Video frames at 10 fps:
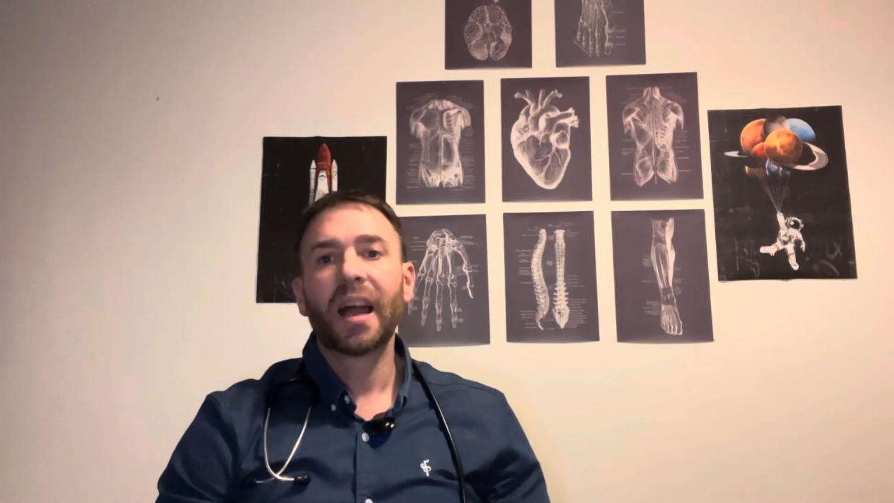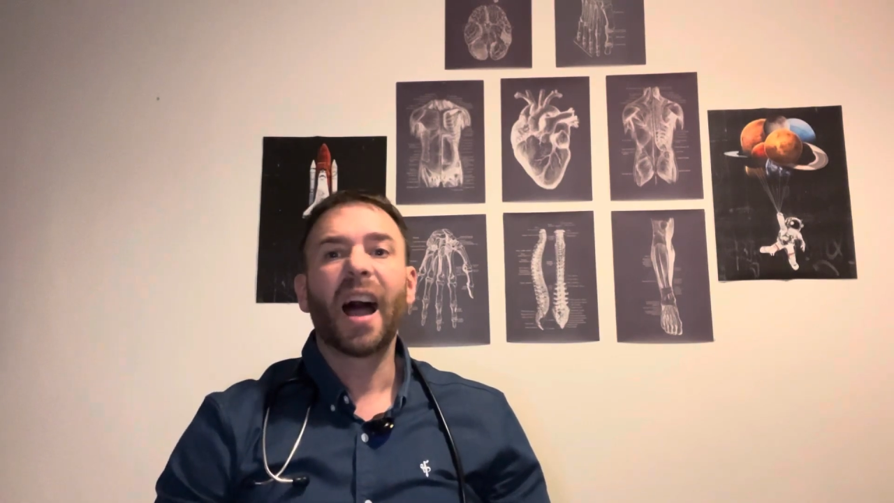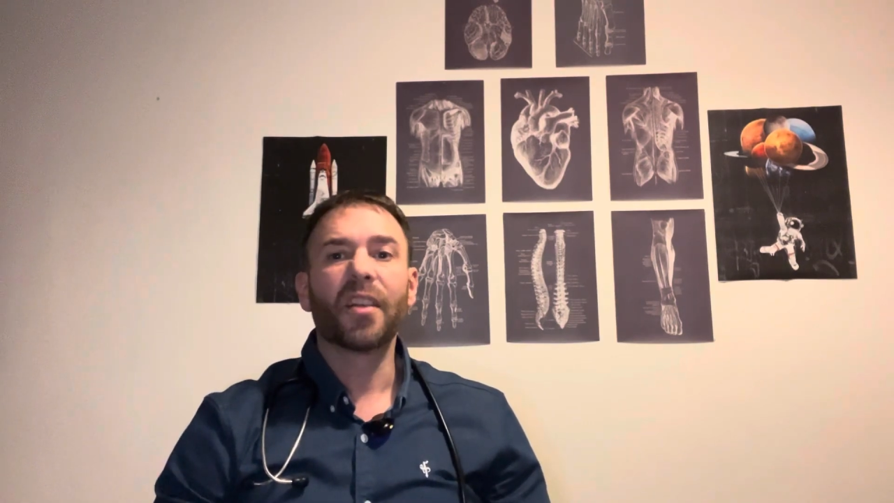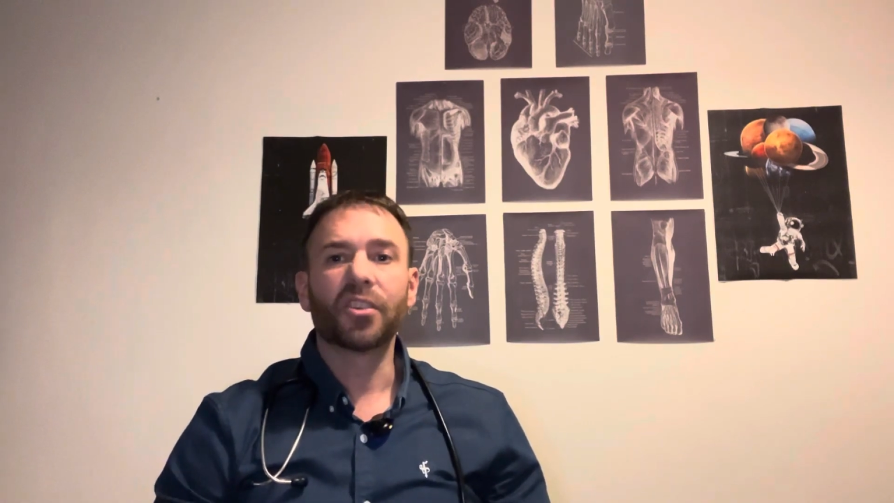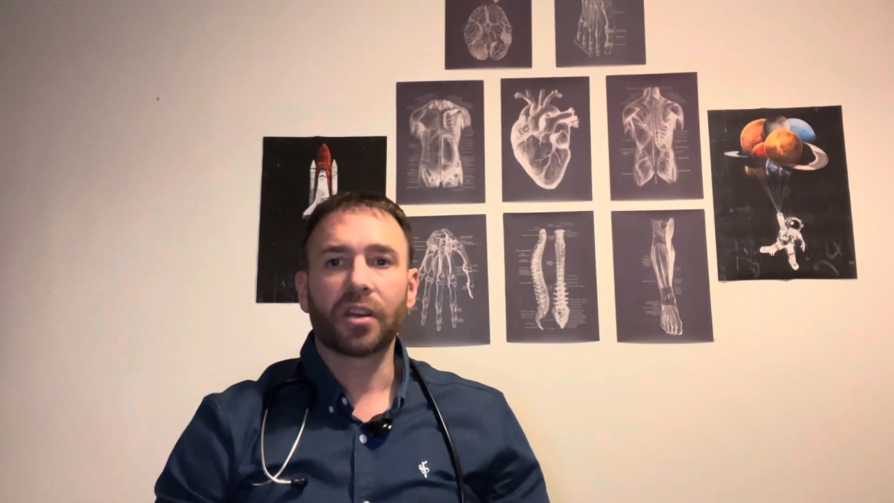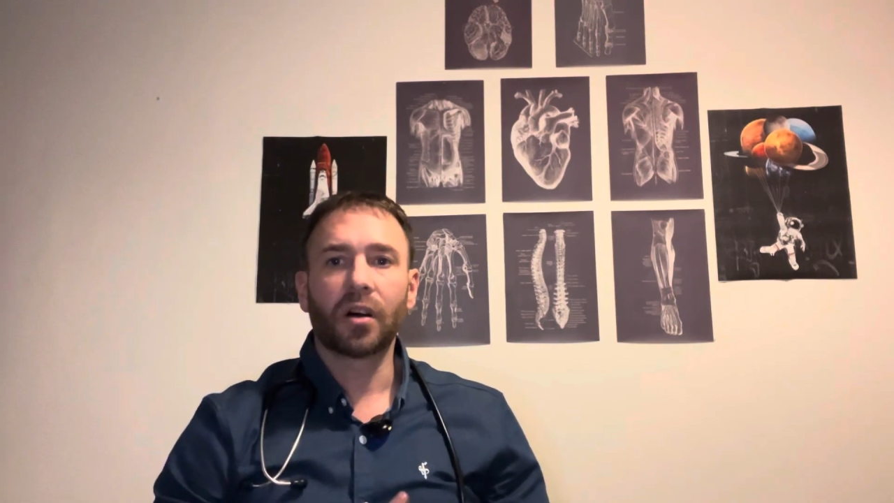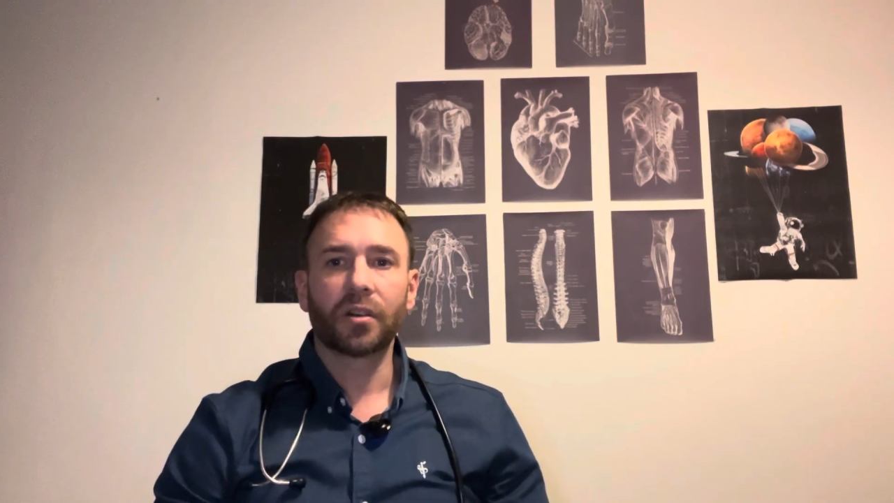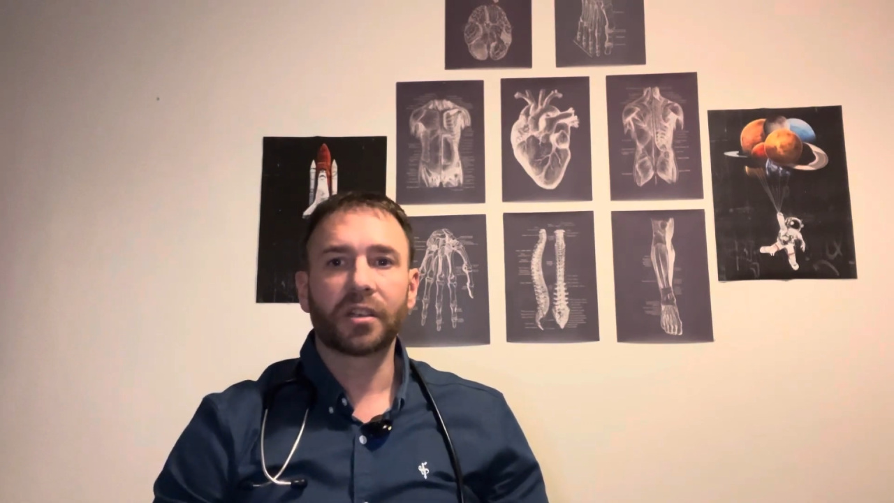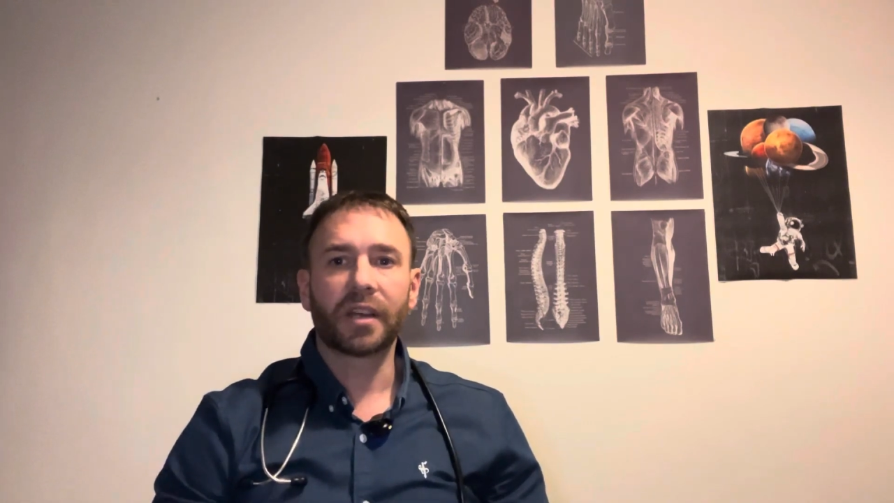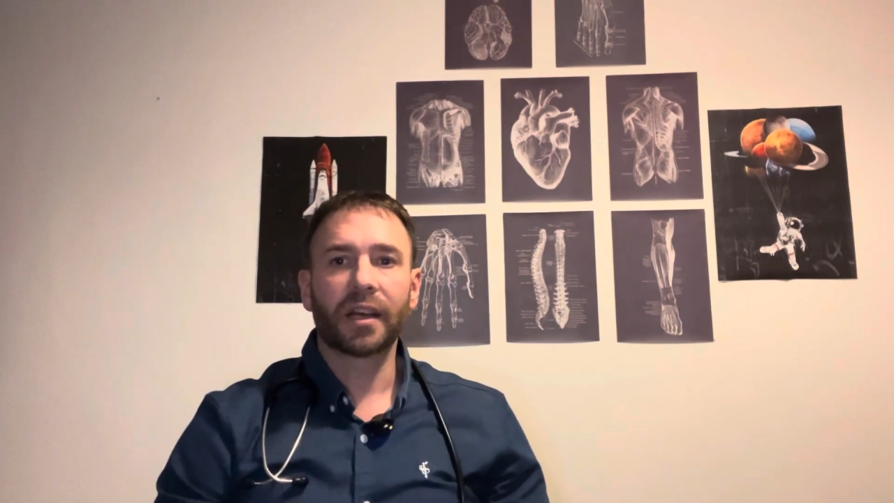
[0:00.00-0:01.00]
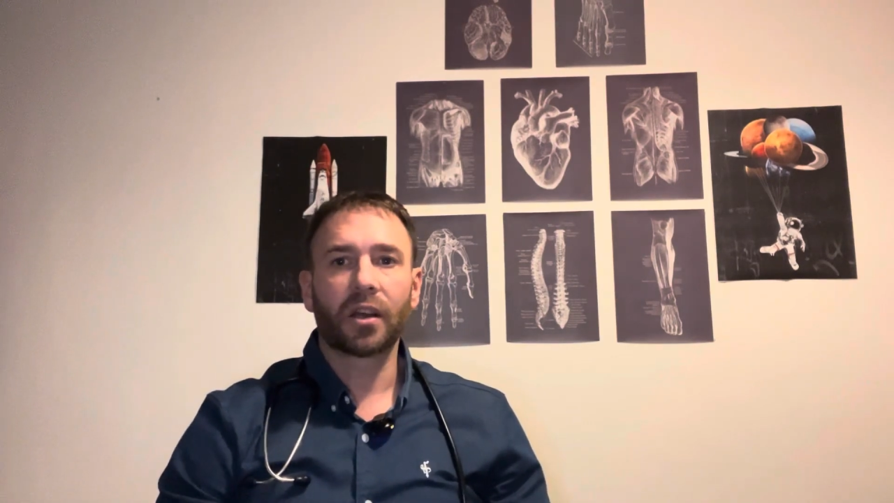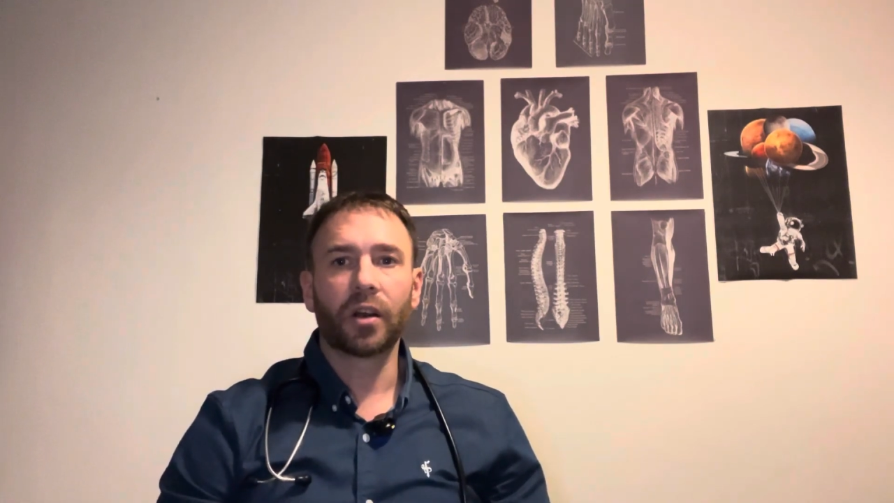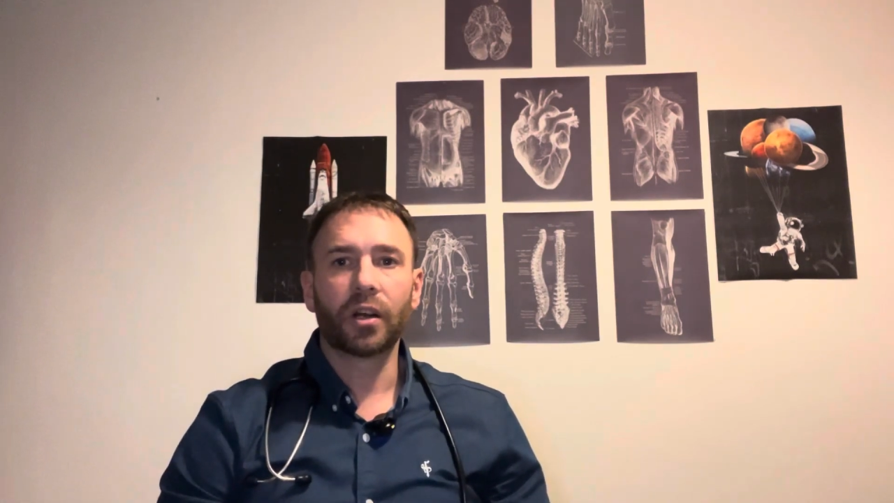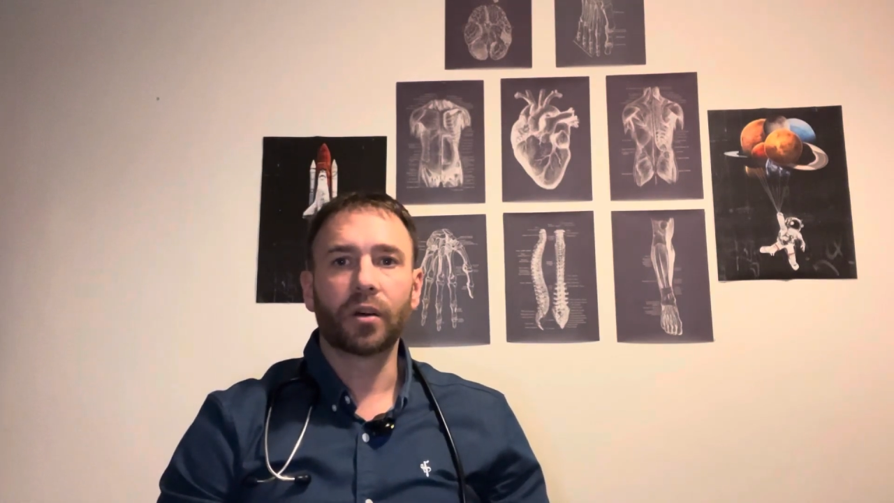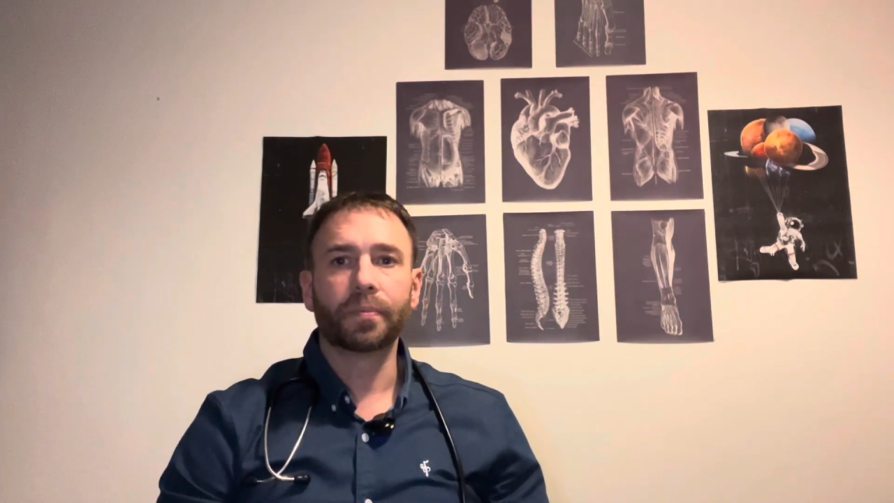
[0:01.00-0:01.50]
and there's a heart attack
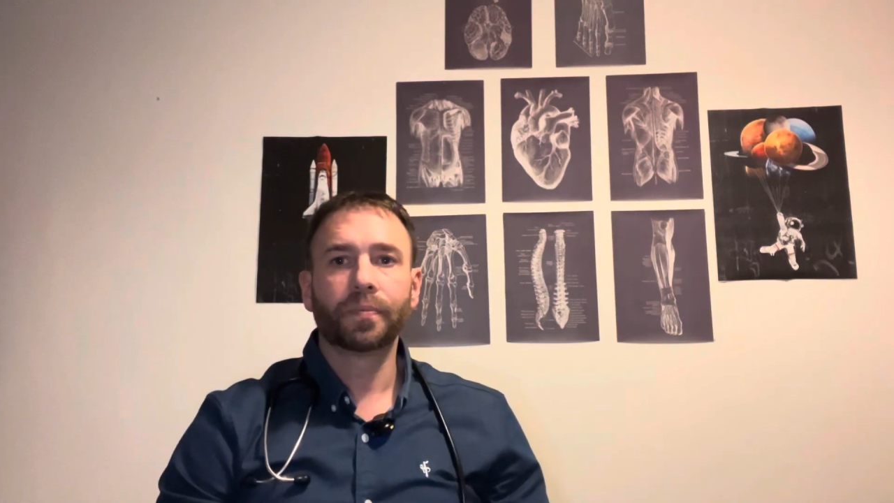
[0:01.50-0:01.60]
going on.